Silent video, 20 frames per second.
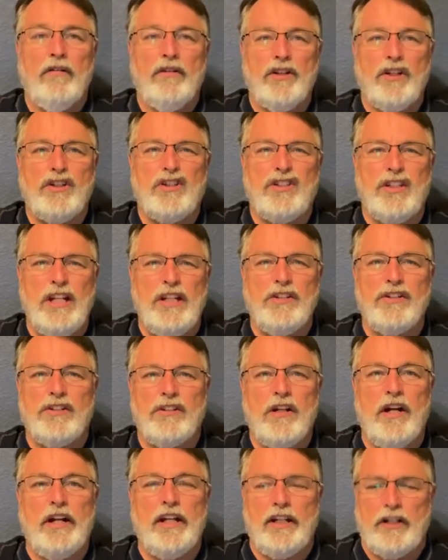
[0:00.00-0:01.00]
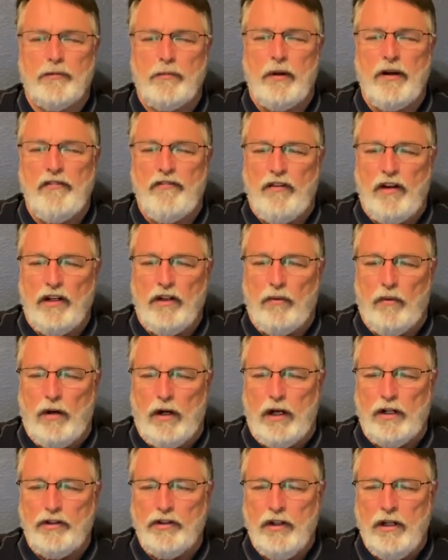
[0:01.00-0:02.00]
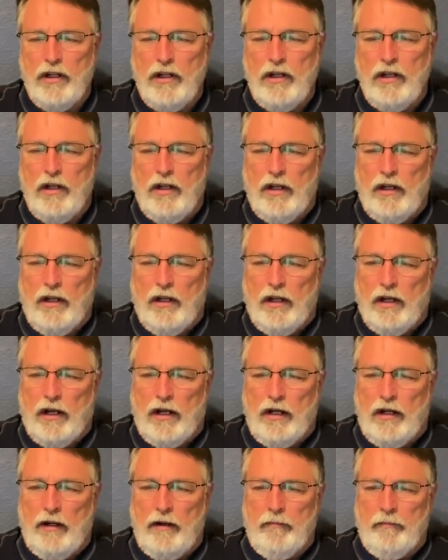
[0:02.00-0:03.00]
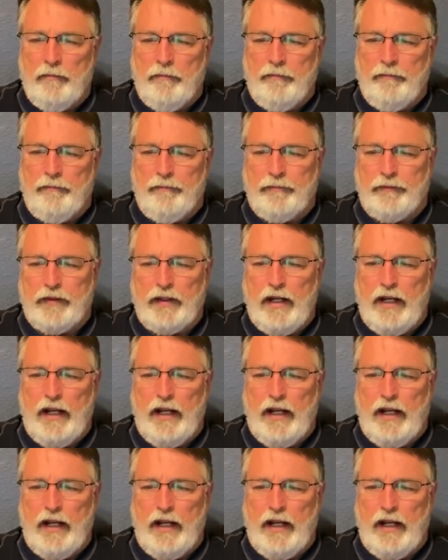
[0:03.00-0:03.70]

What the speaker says: just sit and study. It's pretty fun to watch. And